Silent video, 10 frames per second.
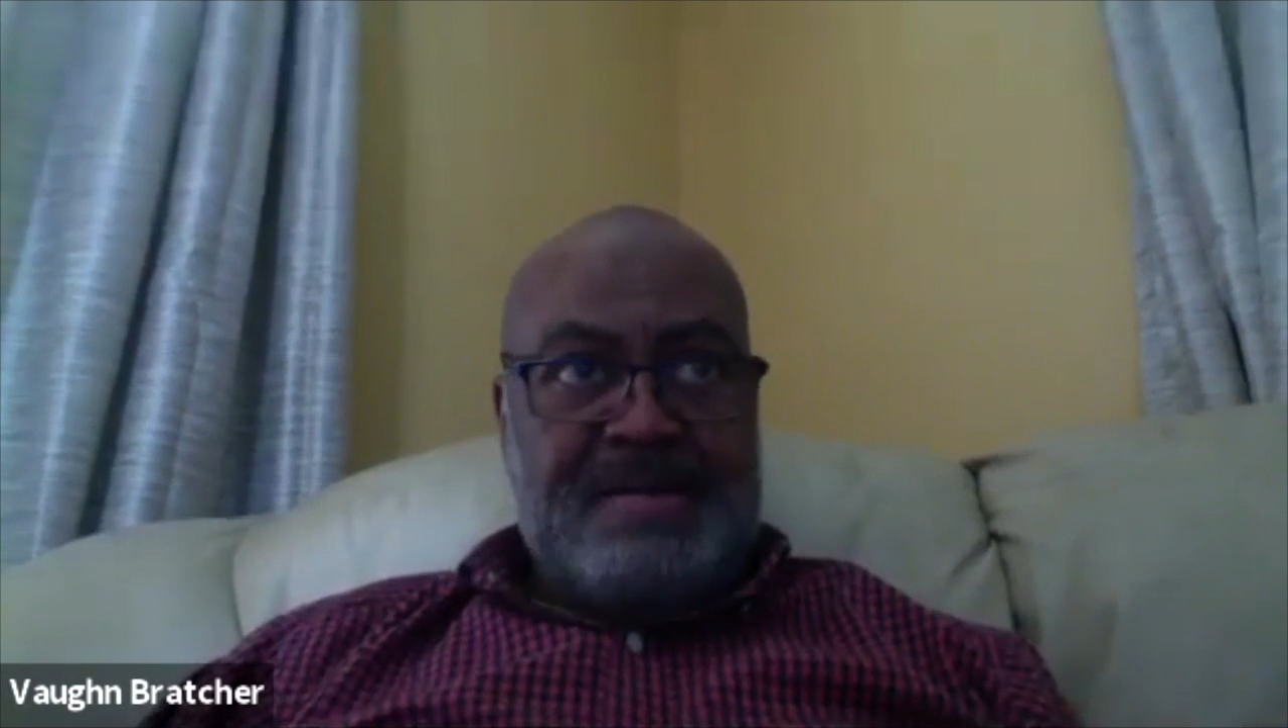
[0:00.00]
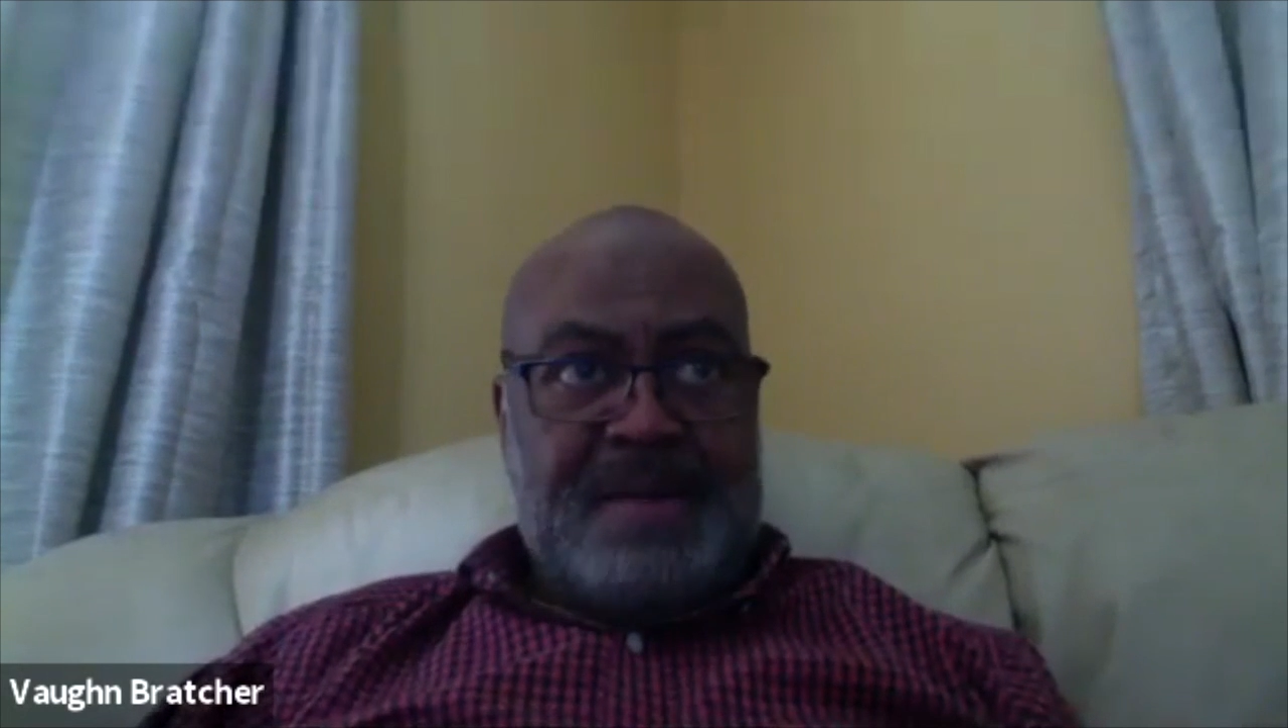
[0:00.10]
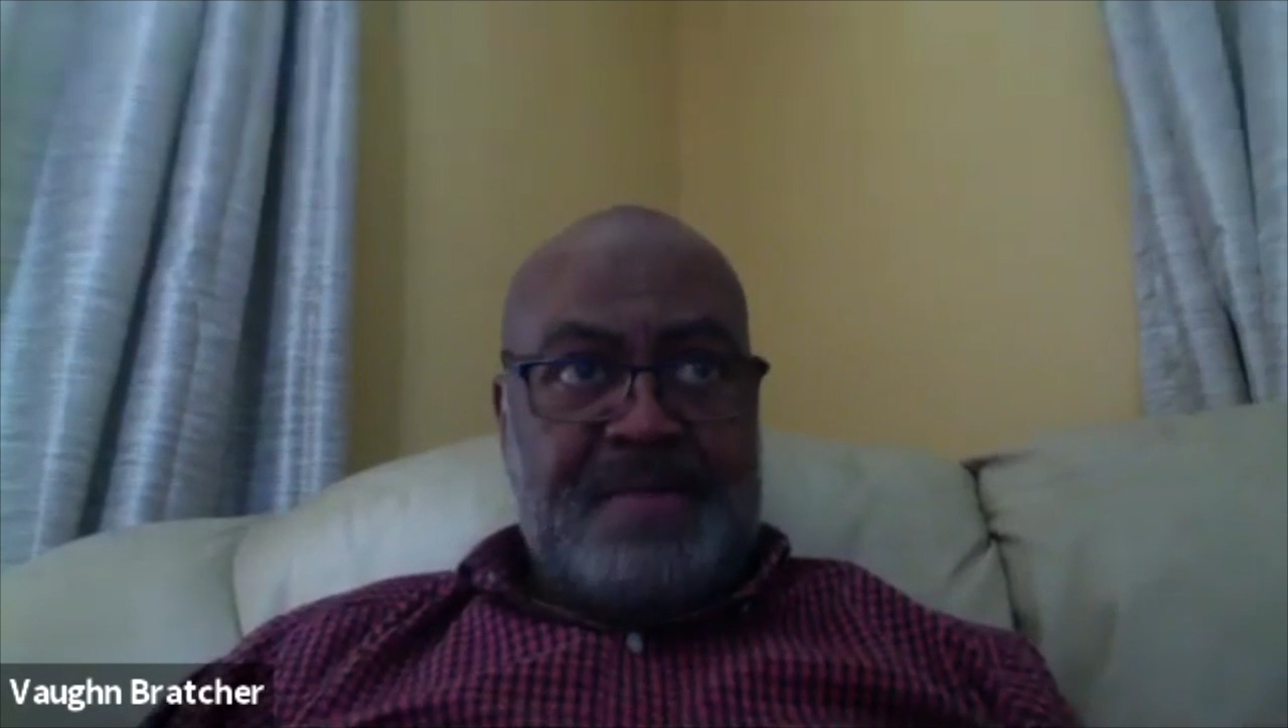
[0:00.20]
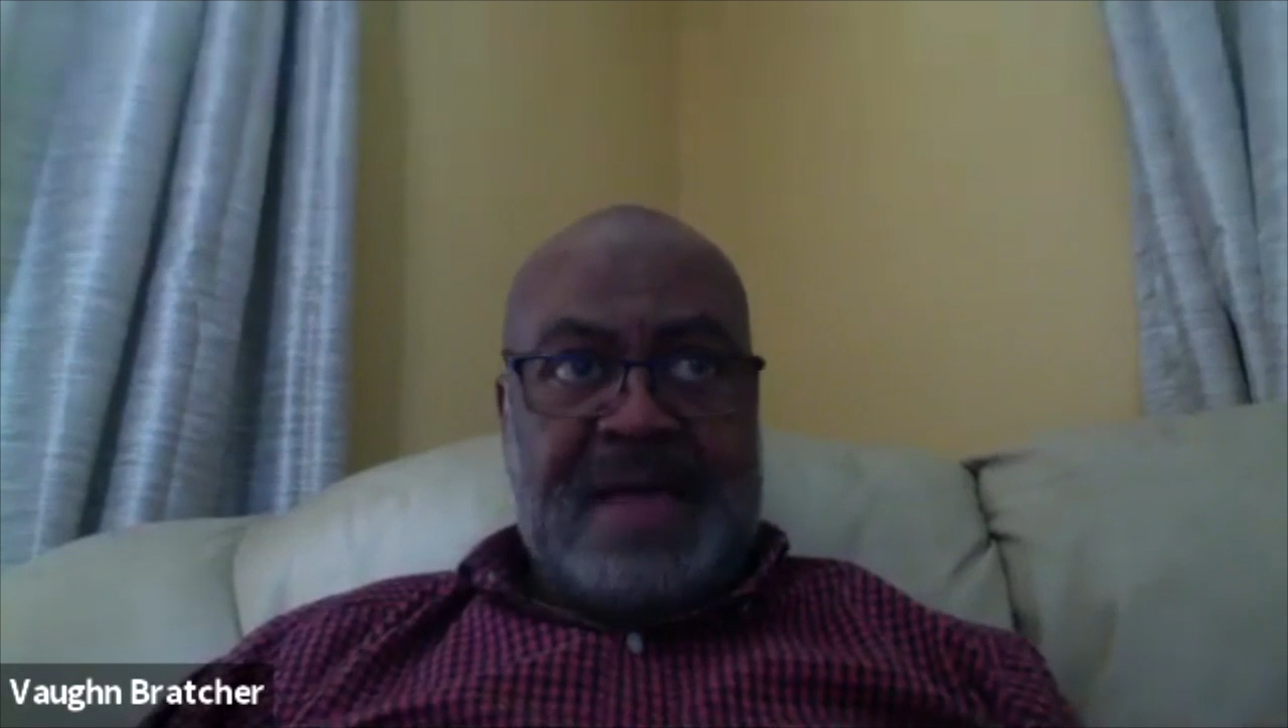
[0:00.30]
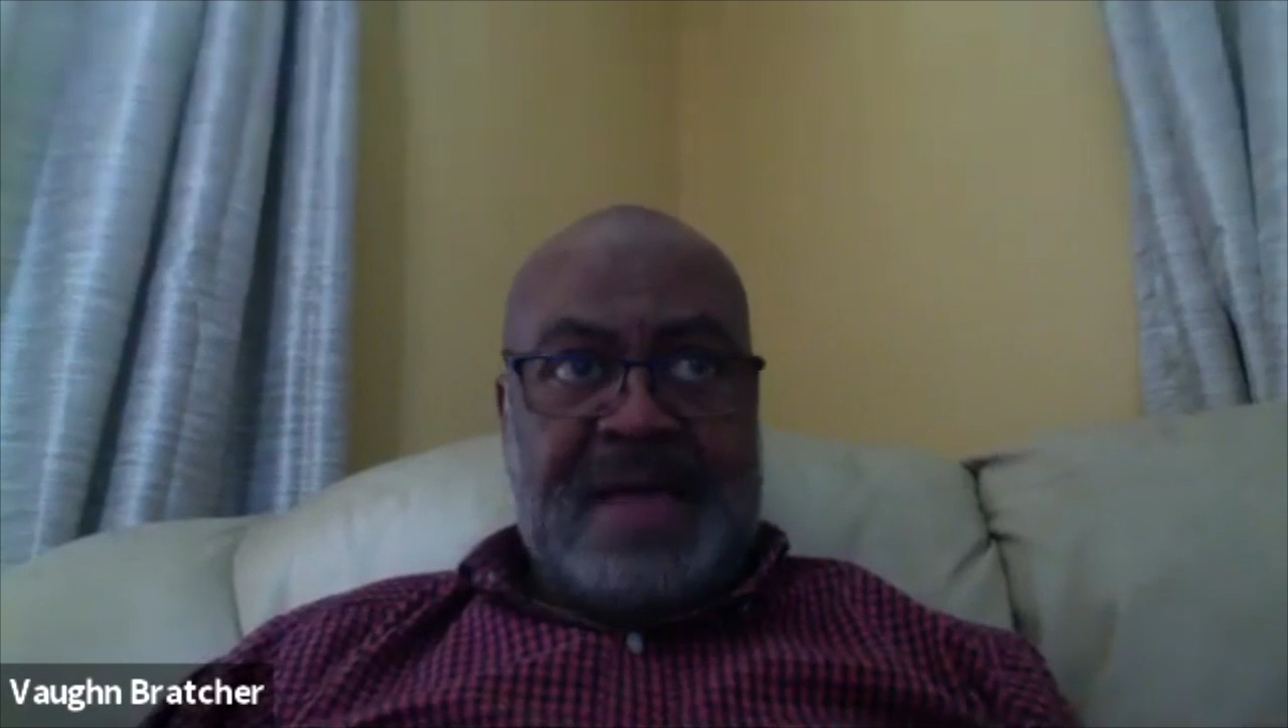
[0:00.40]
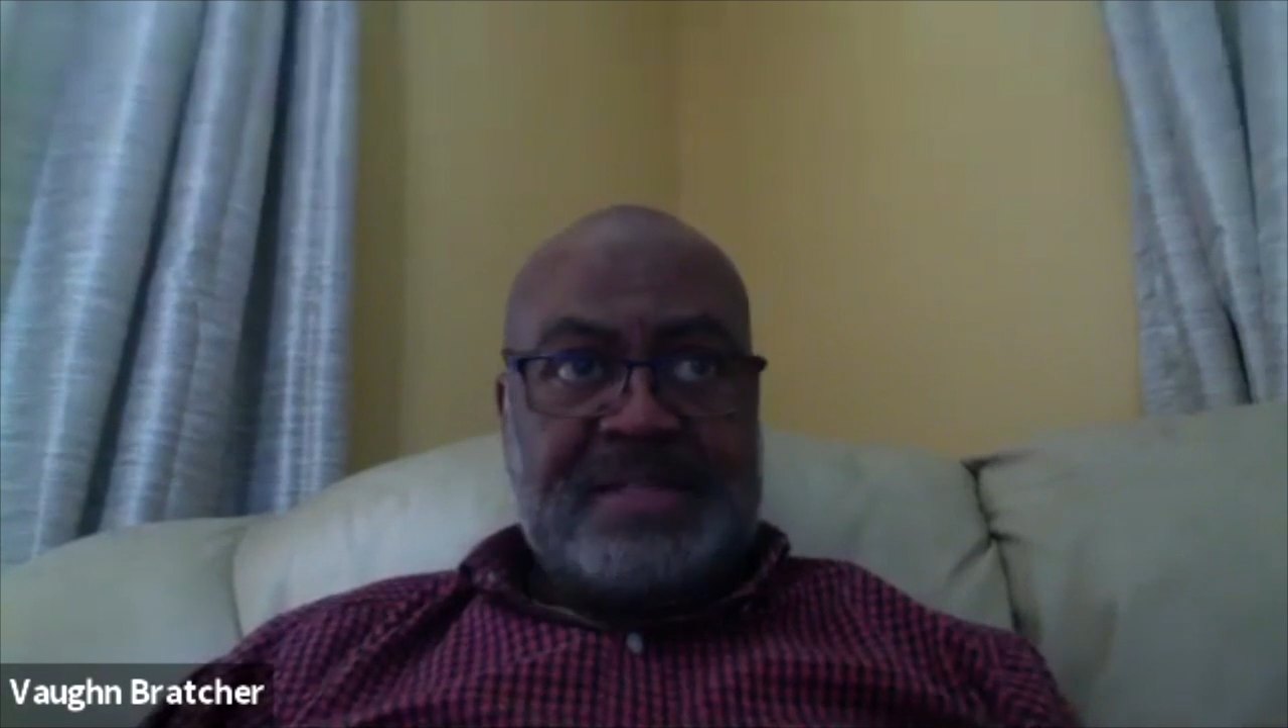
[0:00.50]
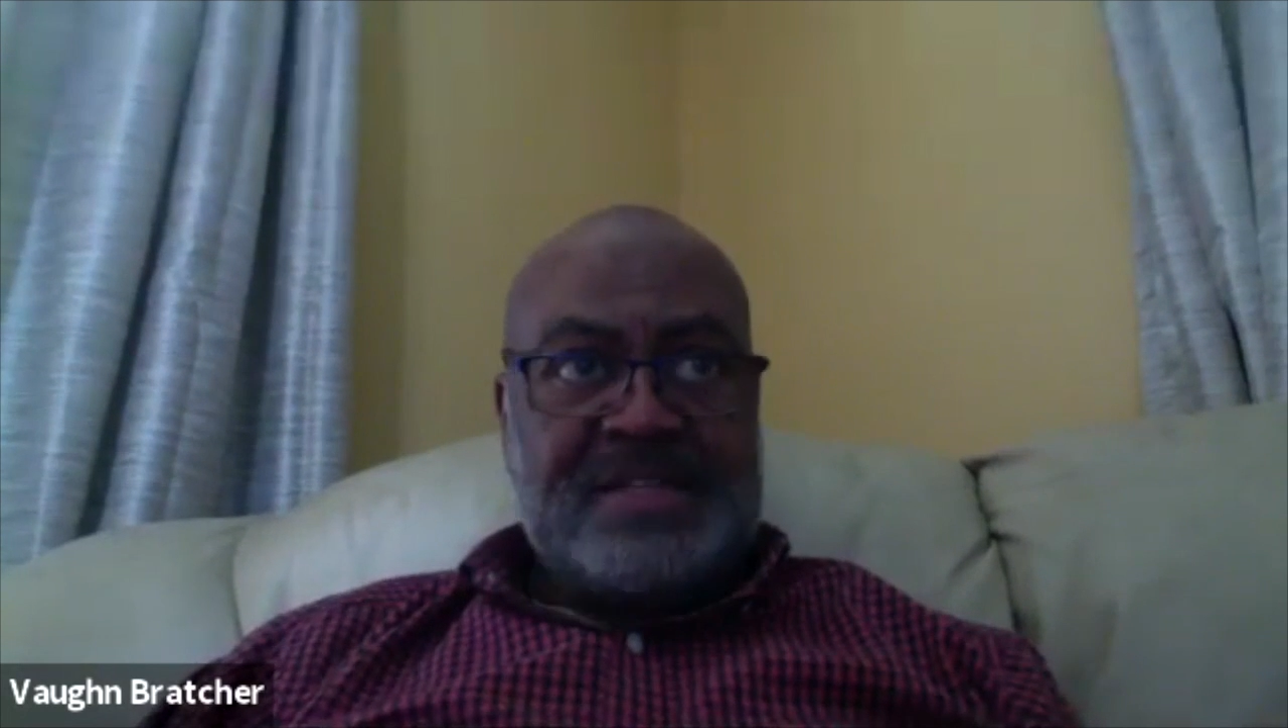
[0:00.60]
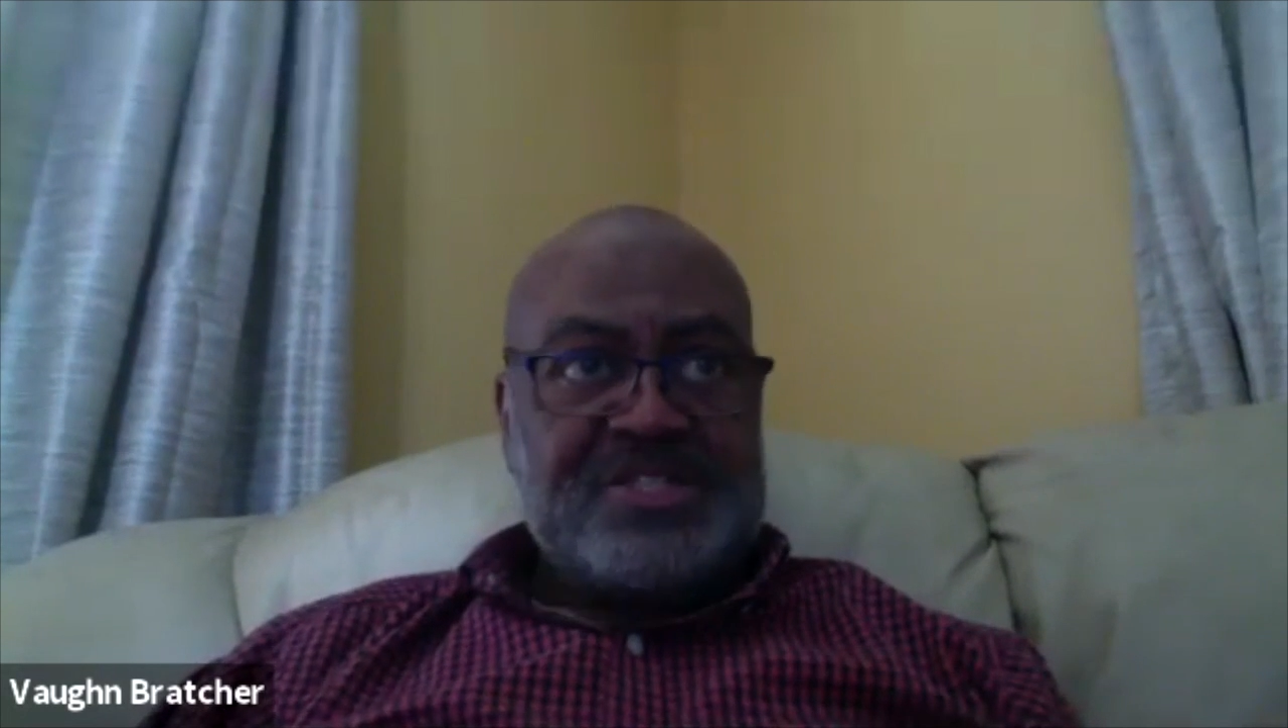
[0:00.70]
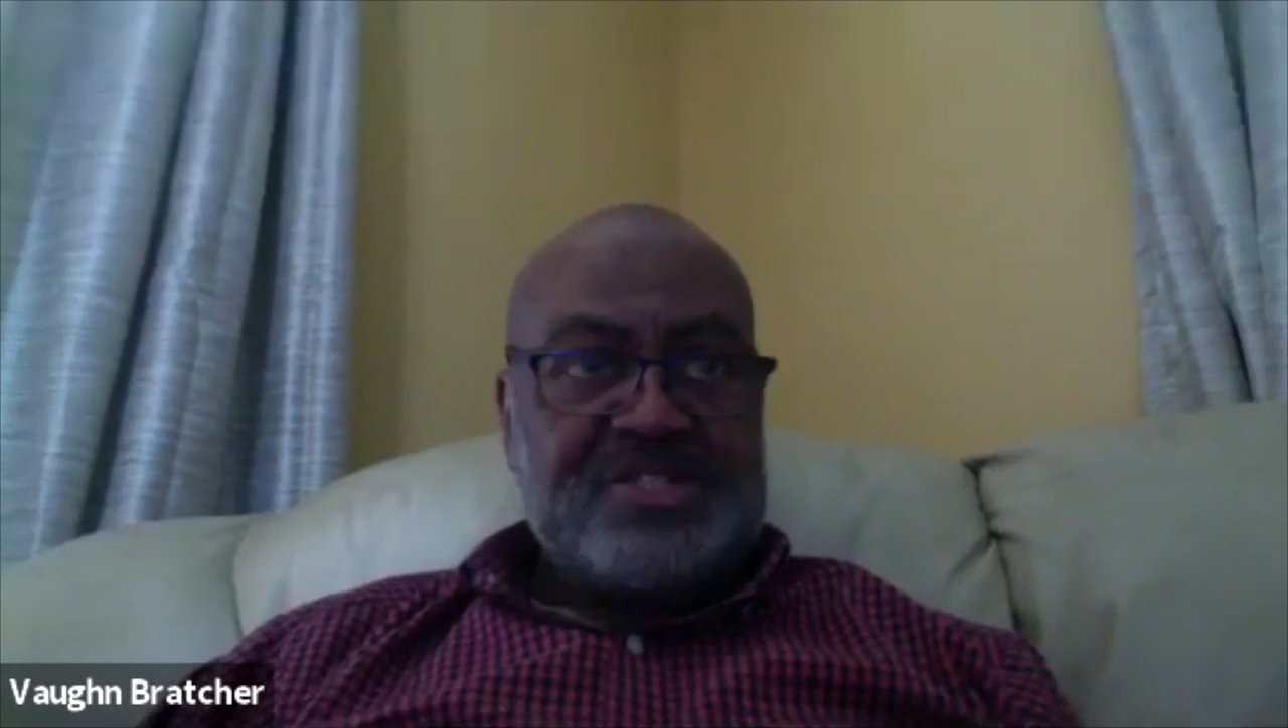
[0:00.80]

might listen